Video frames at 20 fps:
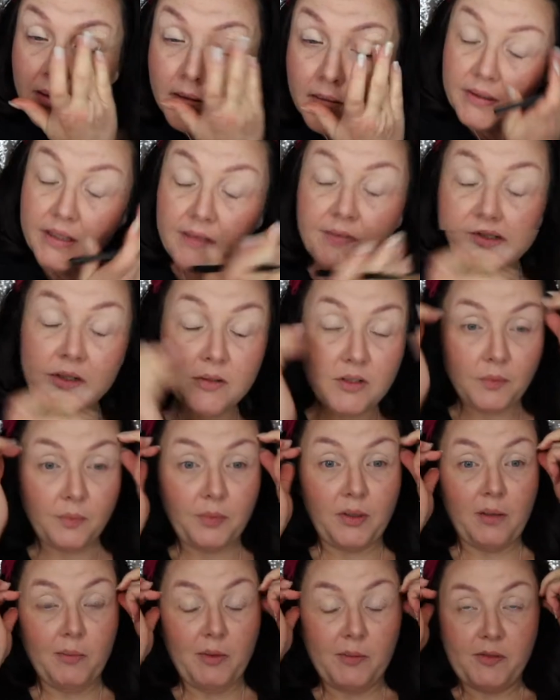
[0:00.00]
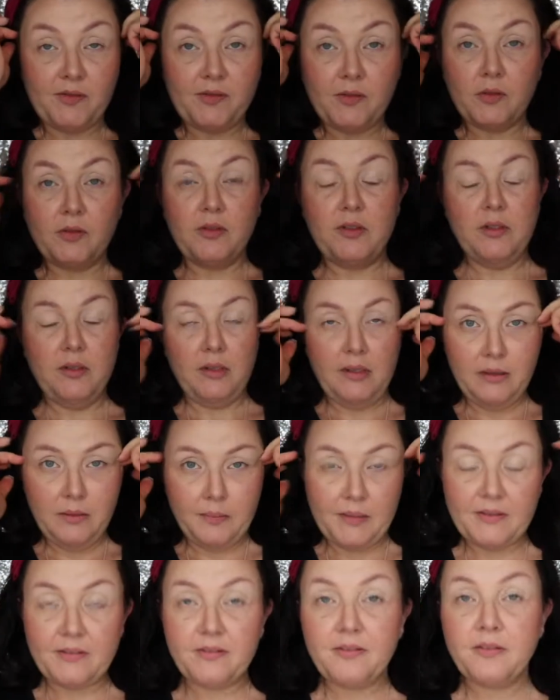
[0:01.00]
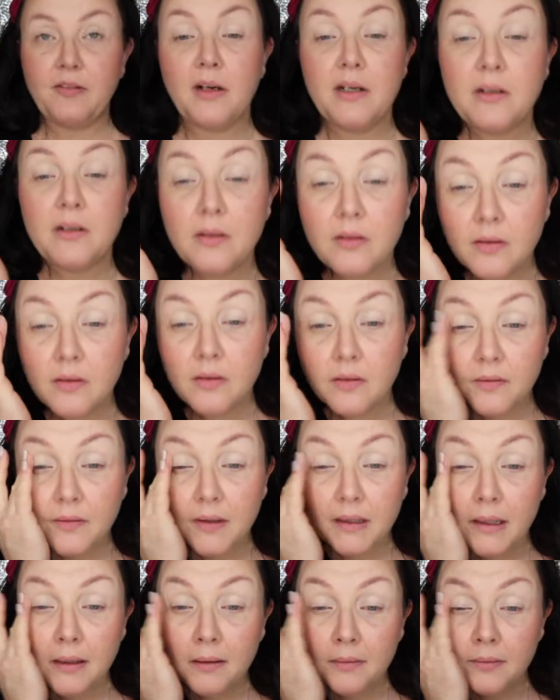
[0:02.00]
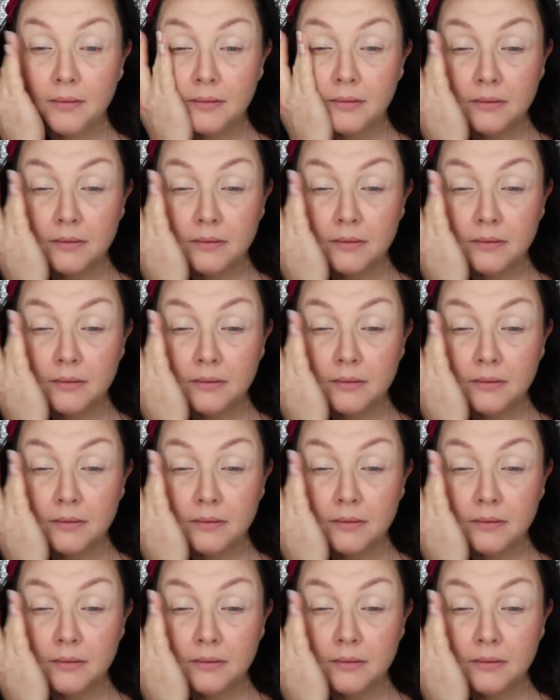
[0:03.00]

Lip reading: If you've never used a primer before and you're a little bit frightened of it